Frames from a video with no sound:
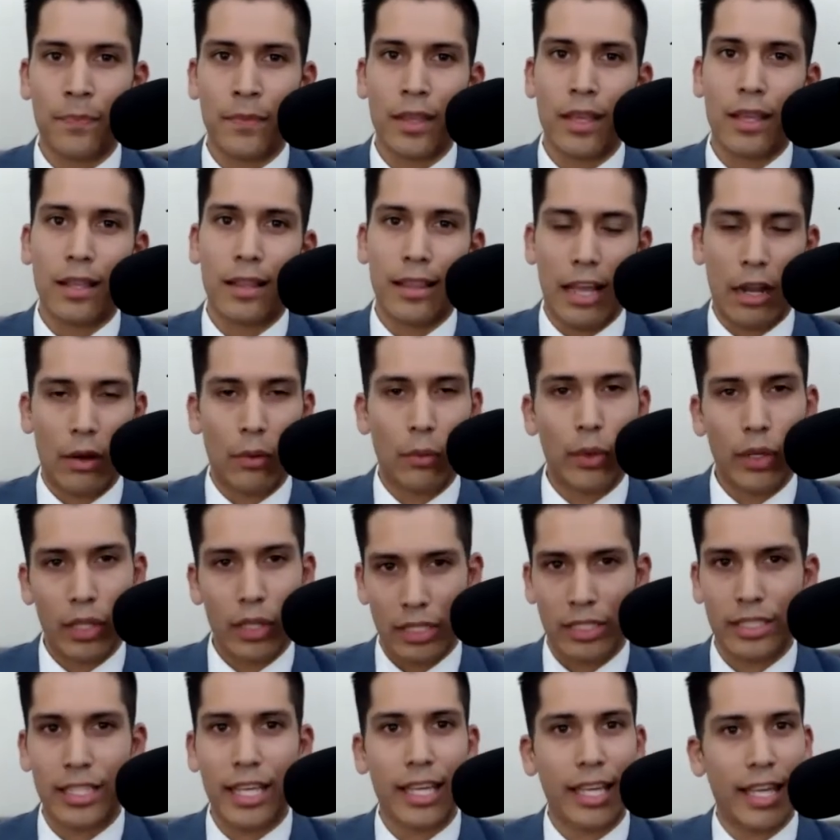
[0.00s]
That real
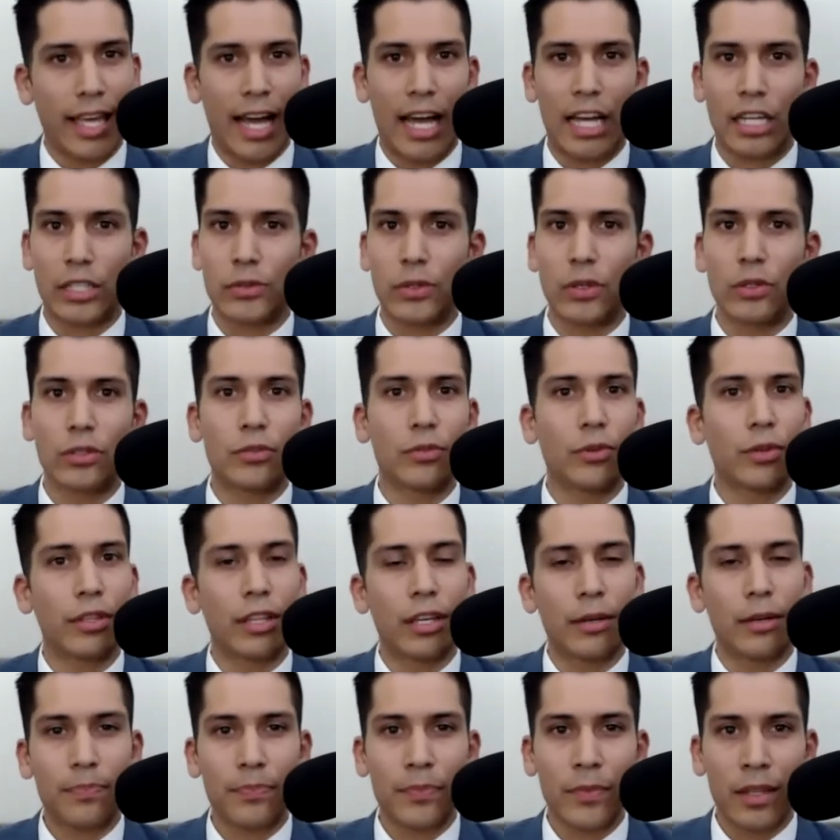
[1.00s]
estate cash flows for
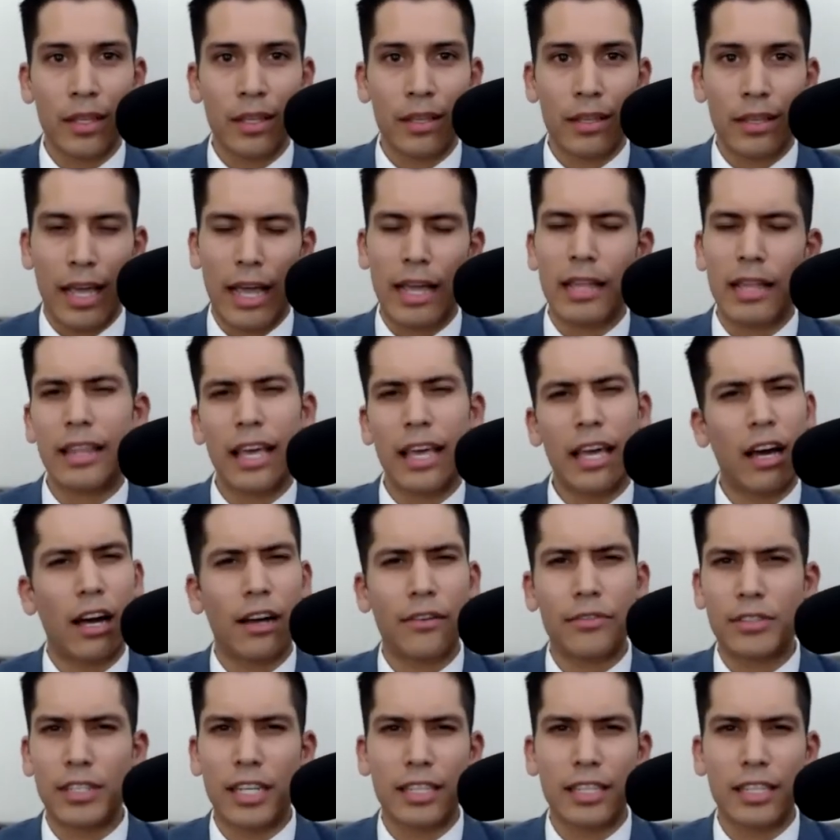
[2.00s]
them, and they offset the